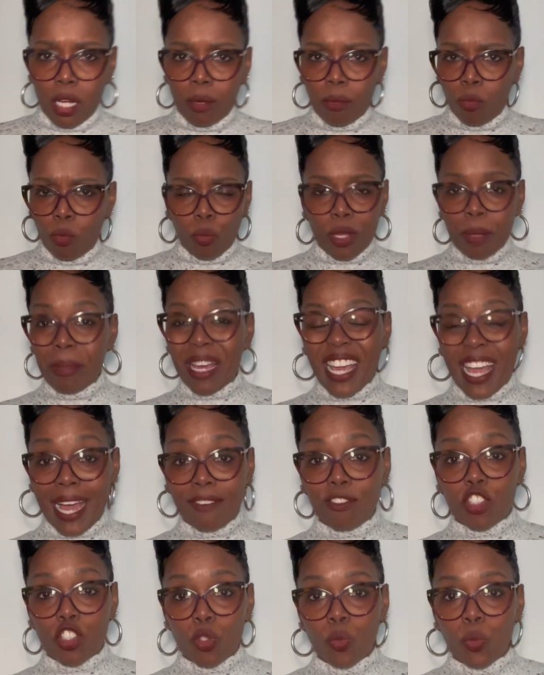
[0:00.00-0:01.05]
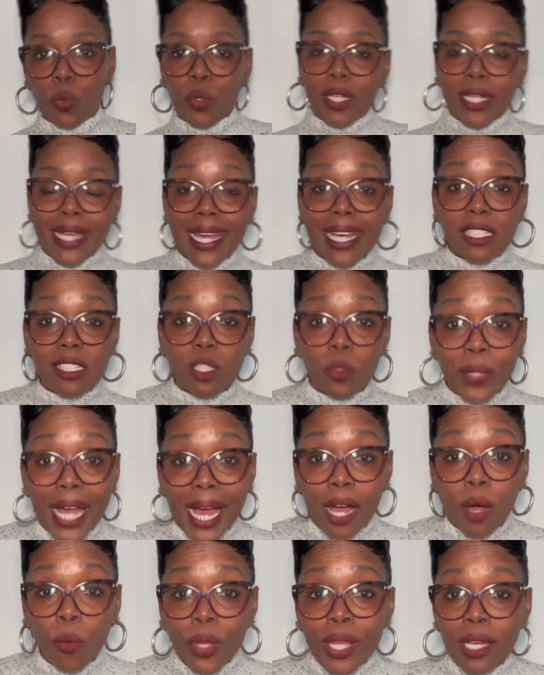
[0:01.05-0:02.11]
We may have to cancel
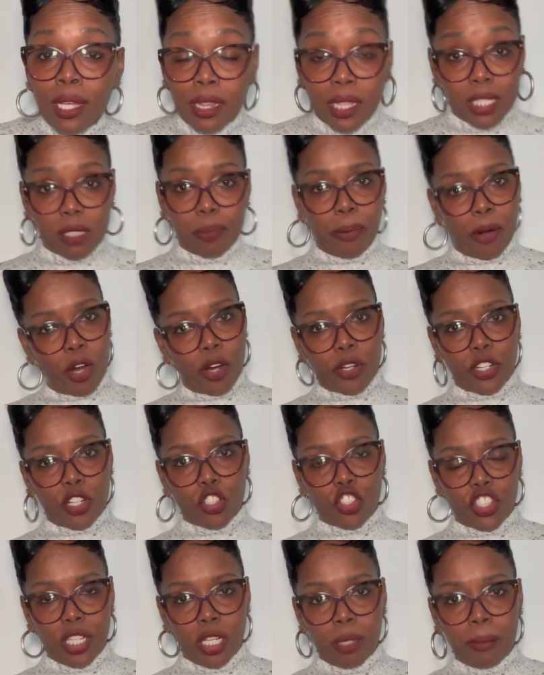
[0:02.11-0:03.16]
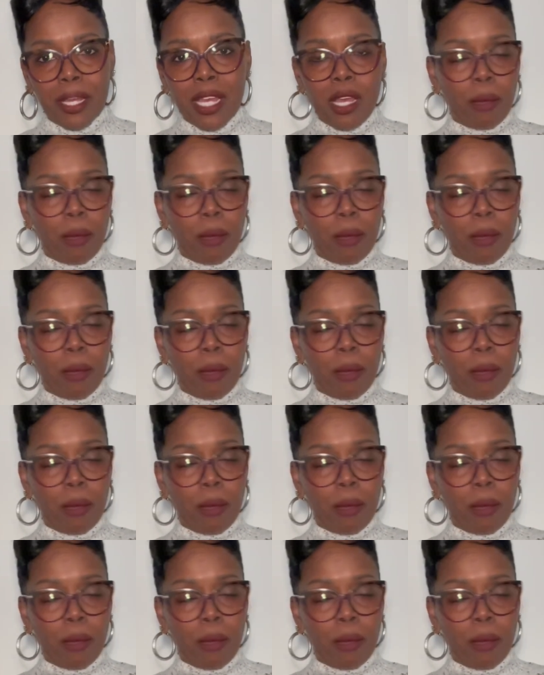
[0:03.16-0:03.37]
out this partnership